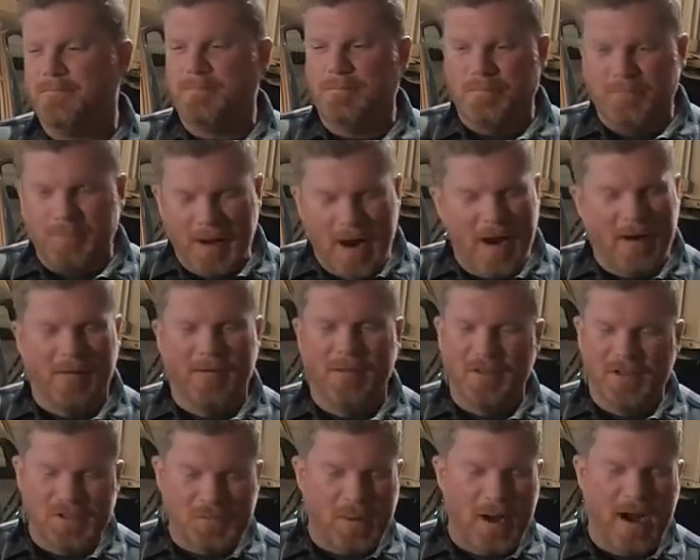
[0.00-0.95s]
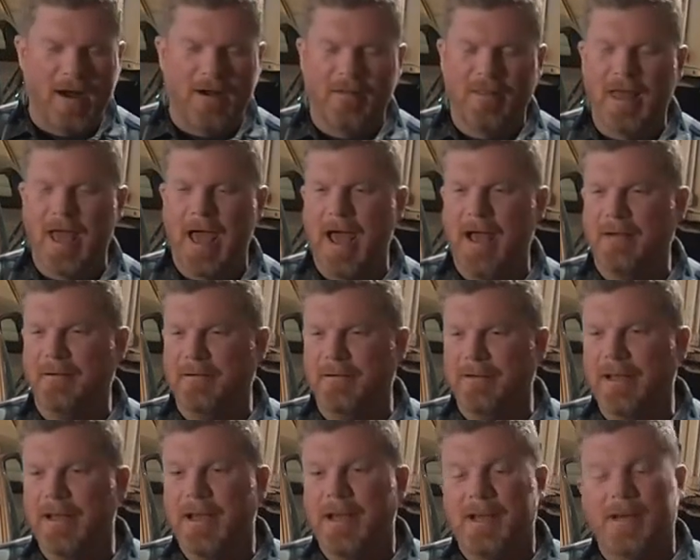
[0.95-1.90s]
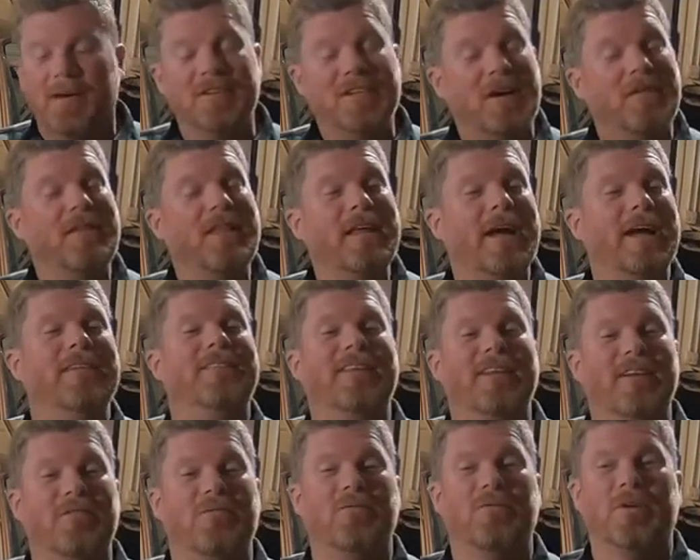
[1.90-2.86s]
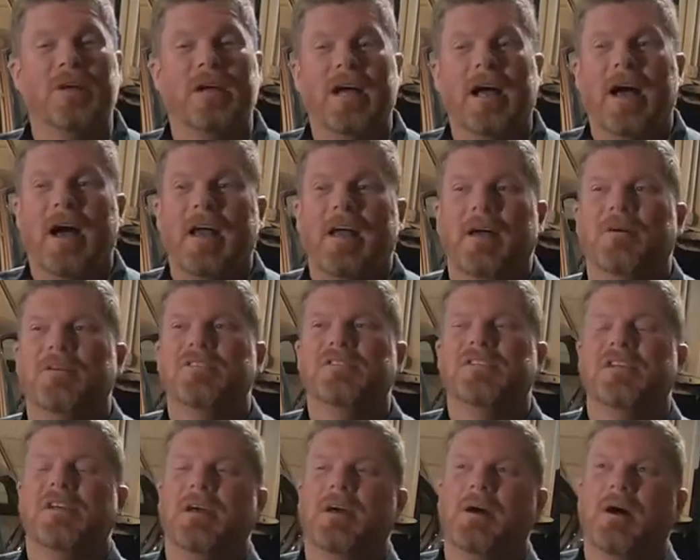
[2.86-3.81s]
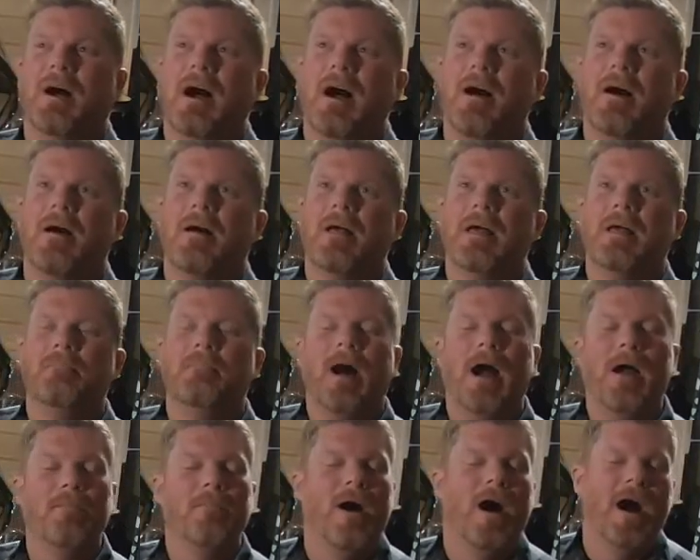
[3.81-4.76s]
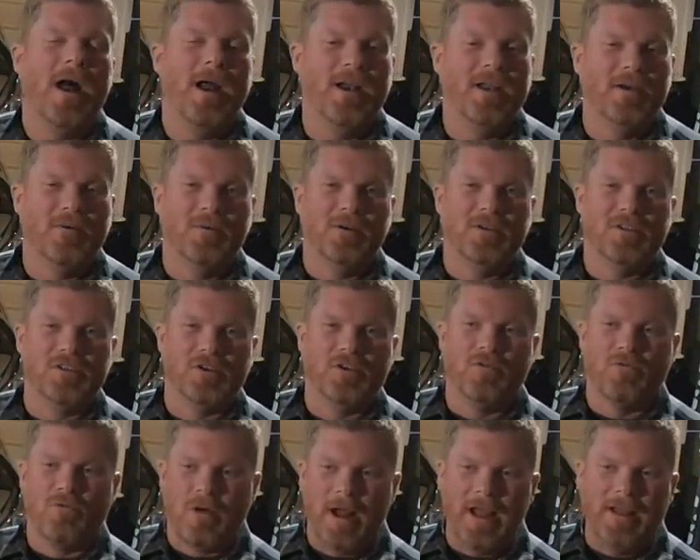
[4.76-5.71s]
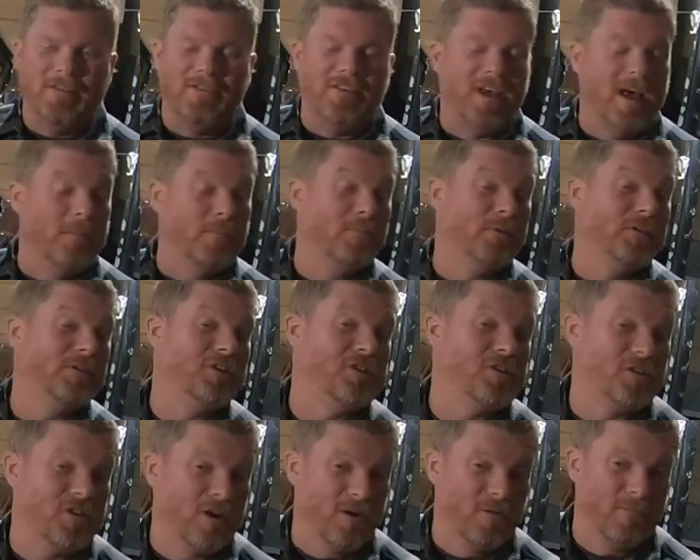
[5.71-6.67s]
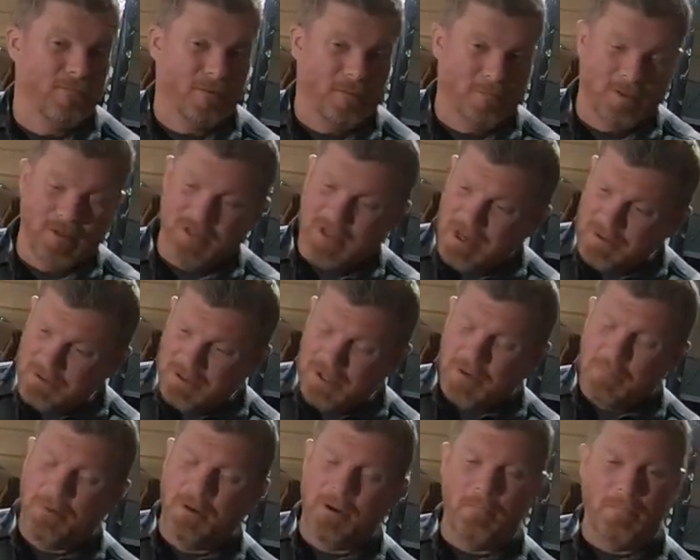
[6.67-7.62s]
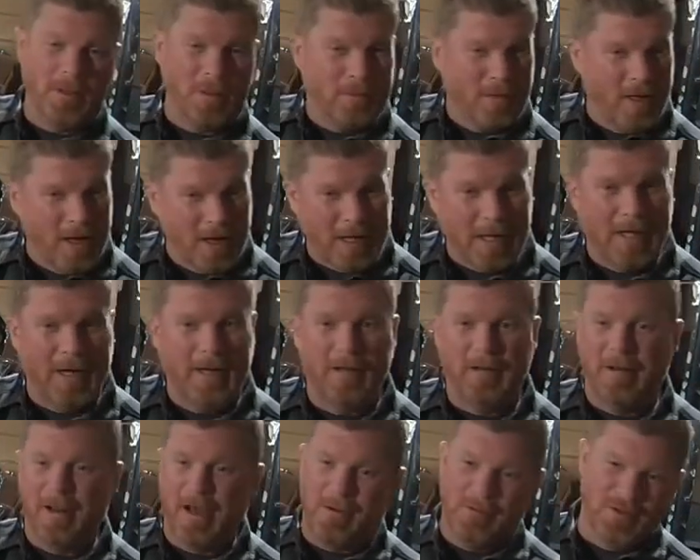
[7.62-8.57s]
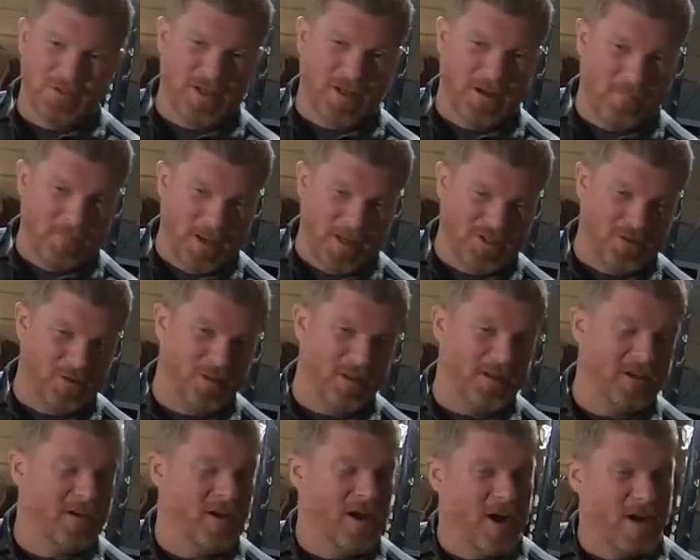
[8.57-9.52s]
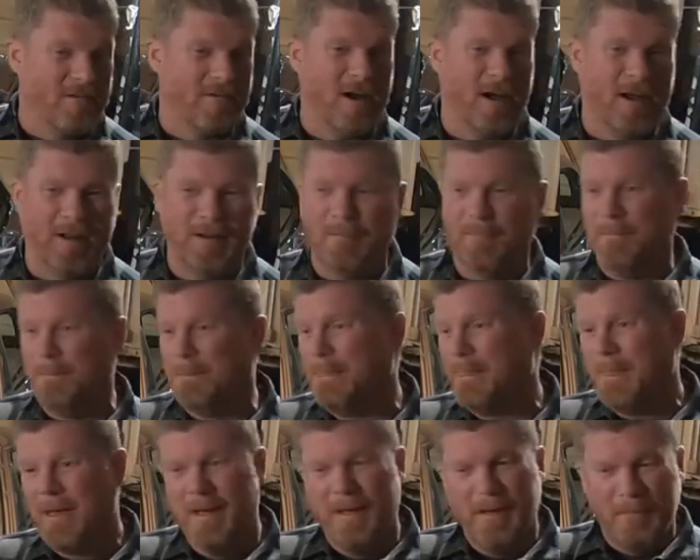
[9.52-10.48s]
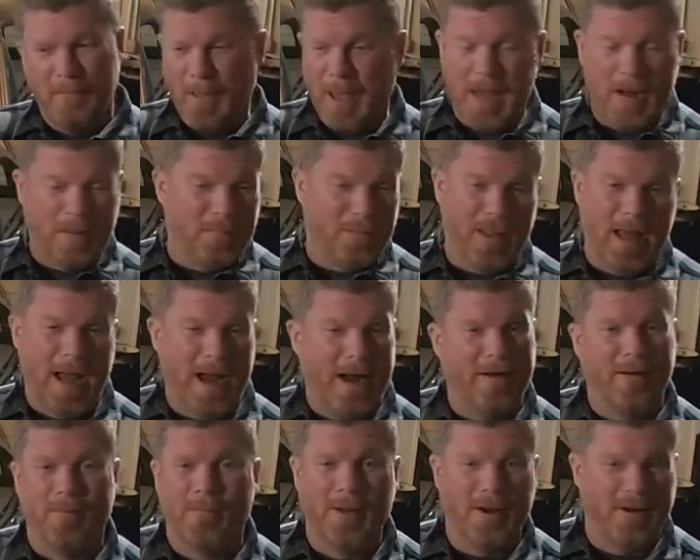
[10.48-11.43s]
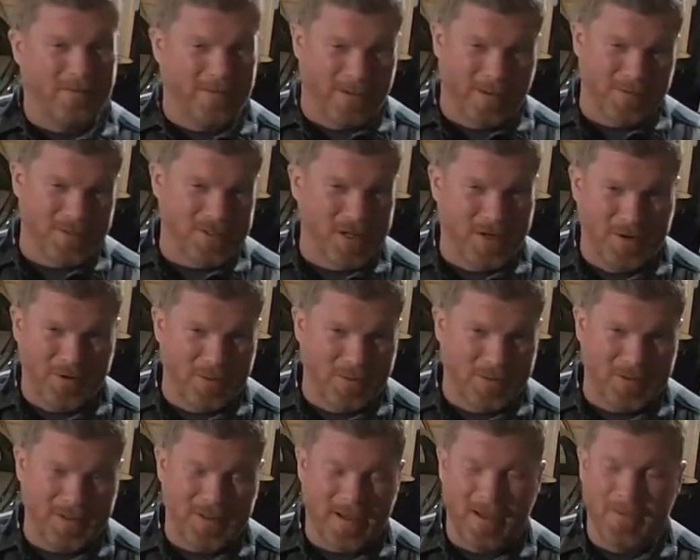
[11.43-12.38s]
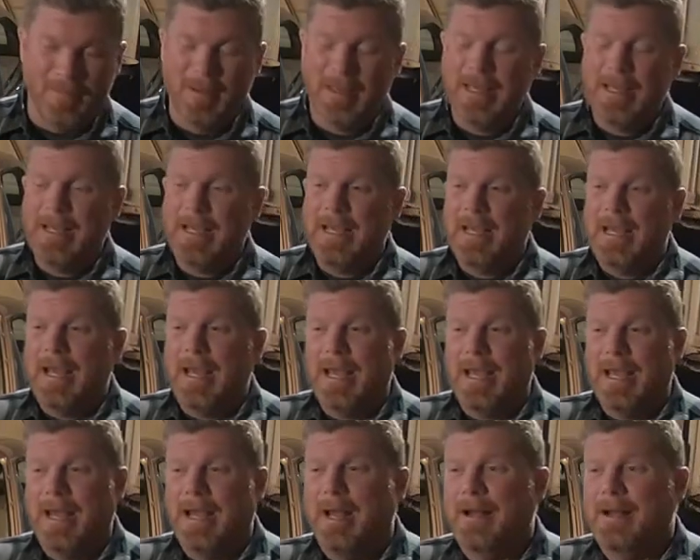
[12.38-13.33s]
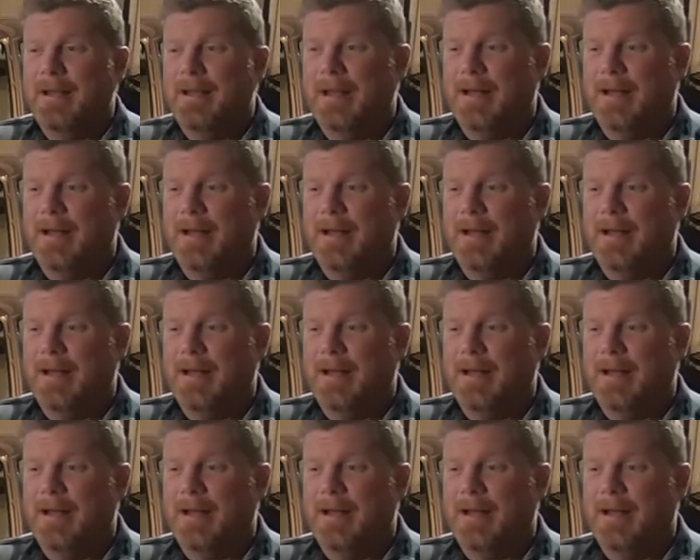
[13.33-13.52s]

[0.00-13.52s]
power this, power that, and it was everything I didn't. It was. In my mind, it was a great template to start from, because I was going to put a big block in it, and I was going to mess with it and hot rod it and paint it black or whatever I was going to do at the time. And